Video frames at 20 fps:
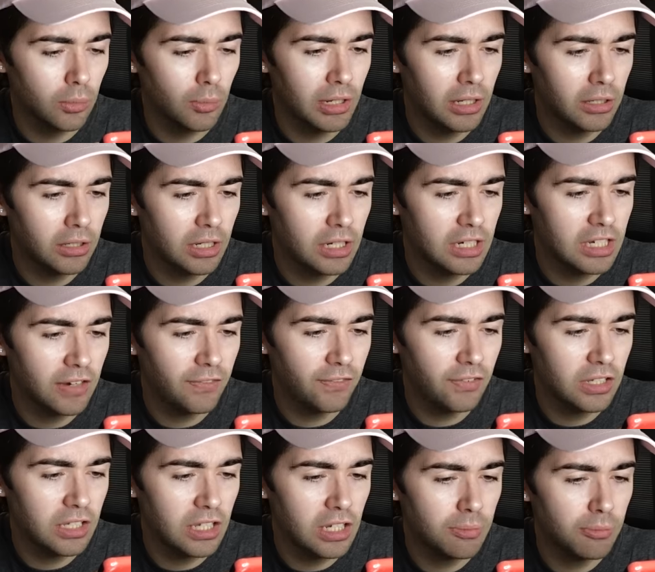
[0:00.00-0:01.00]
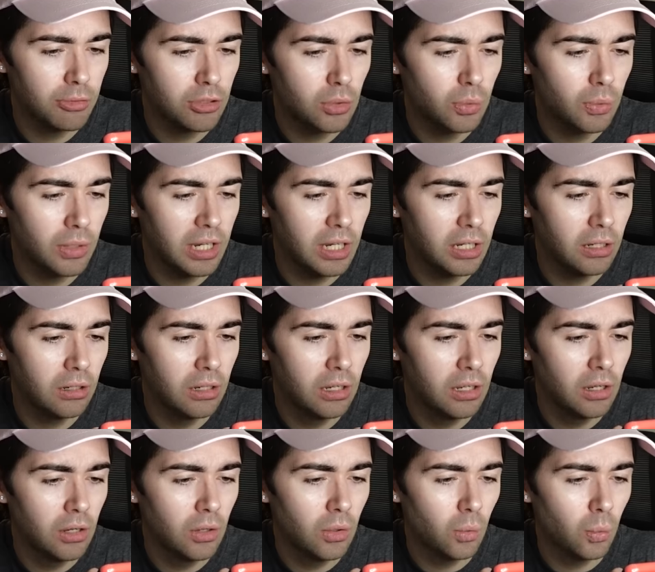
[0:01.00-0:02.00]
Can we look at differences between
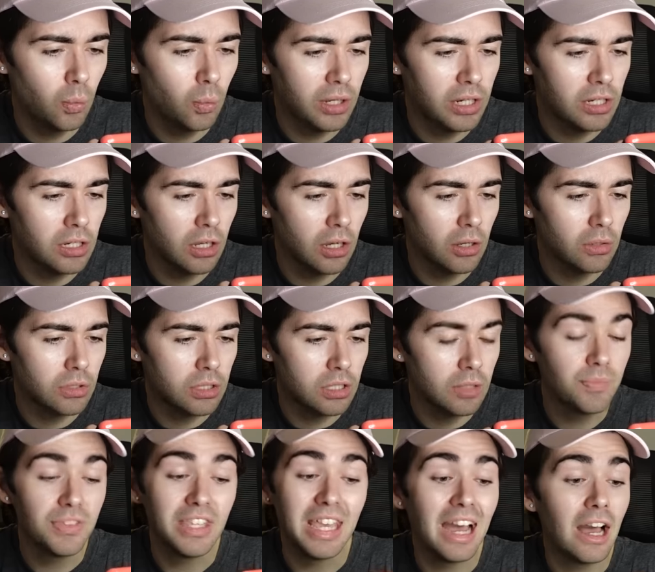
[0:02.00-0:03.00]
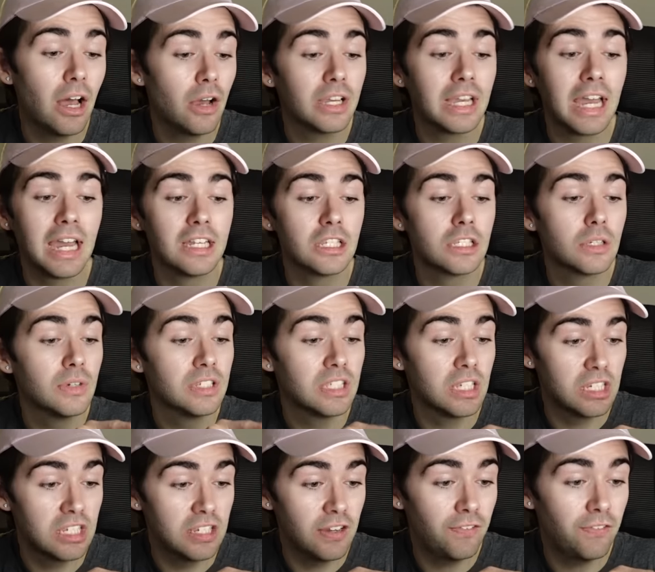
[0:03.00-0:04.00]
windows. Yeah, okay, so
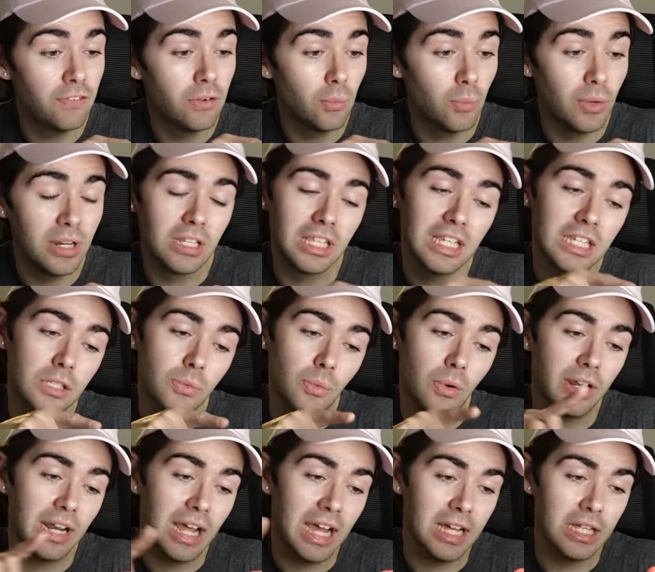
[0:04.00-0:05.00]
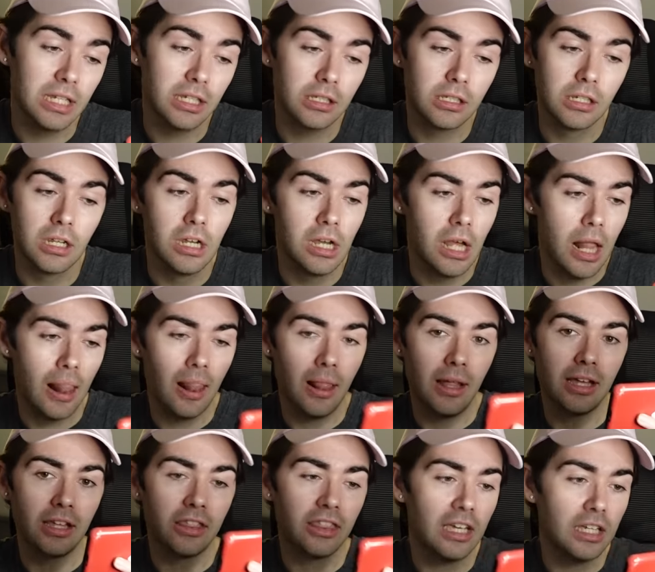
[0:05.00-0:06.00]
it's a different win. This one has
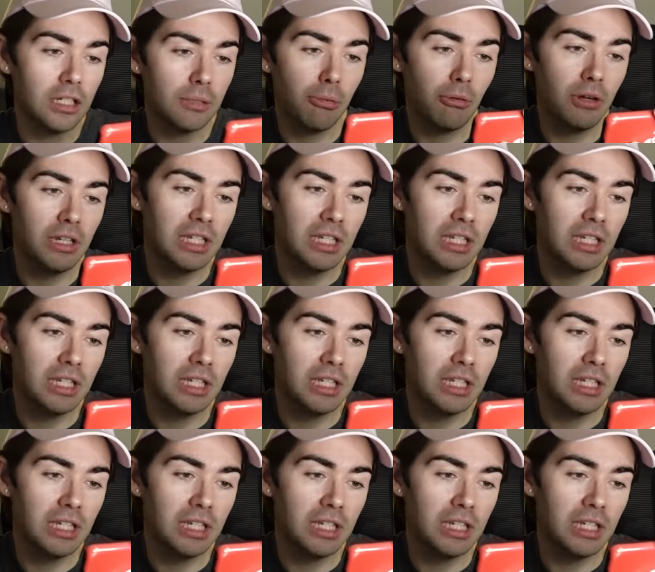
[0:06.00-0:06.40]
like things